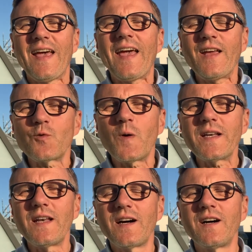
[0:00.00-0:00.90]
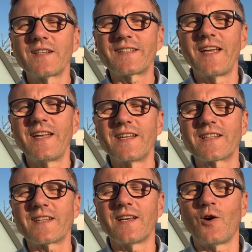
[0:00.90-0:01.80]
And one last
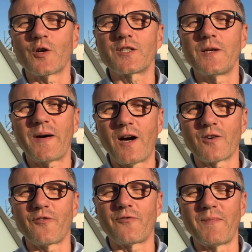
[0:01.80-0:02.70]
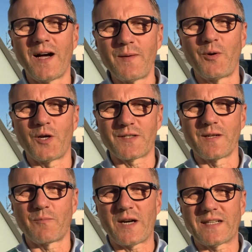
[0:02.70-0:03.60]
hint or tip out of my
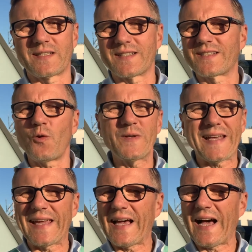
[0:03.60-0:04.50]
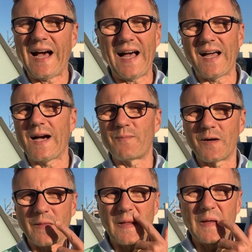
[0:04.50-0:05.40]
personal practice: don't get hung up
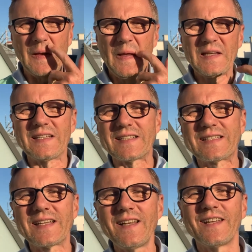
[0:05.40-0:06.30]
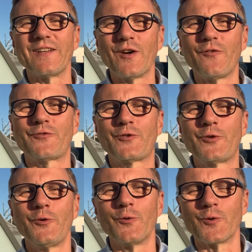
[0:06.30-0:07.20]
on the gazillion of
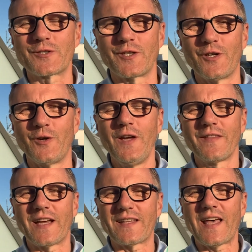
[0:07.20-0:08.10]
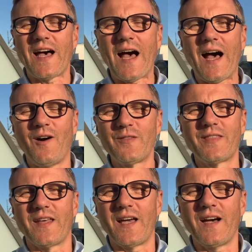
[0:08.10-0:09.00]
tools, that are
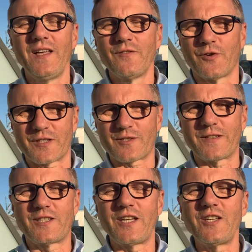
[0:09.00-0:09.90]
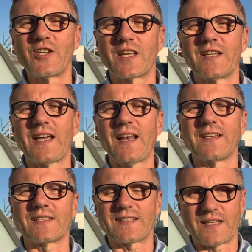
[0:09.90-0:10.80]
out there for strategic
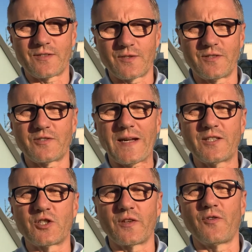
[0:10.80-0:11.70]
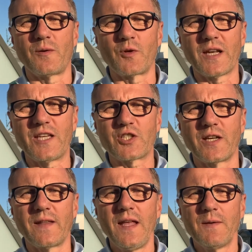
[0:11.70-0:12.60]
analysis and strategy formulation,
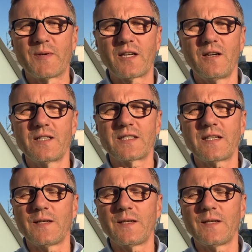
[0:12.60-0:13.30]
because